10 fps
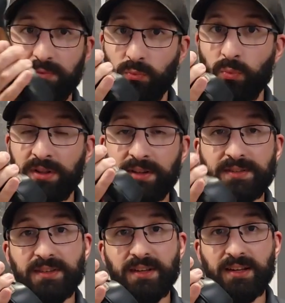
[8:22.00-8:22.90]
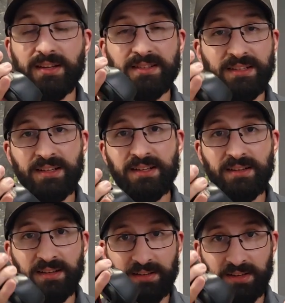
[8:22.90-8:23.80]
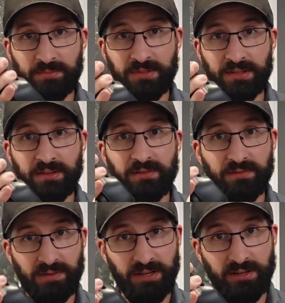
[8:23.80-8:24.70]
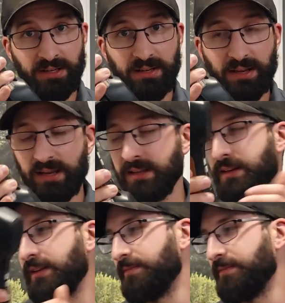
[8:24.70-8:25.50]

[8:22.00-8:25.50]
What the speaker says: When this is needed, it comes in very handy.